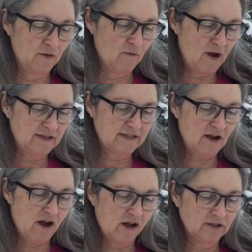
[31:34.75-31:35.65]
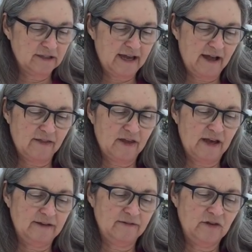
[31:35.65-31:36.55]
was called
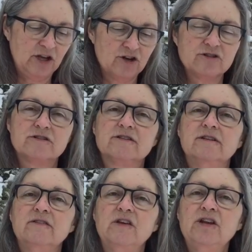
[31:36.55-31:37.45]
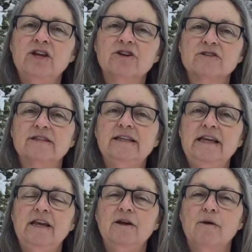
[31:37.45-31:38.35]
the Knitters
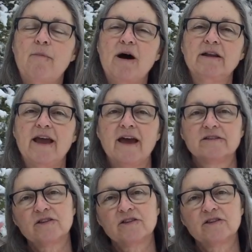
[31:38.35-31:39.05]
League podcast.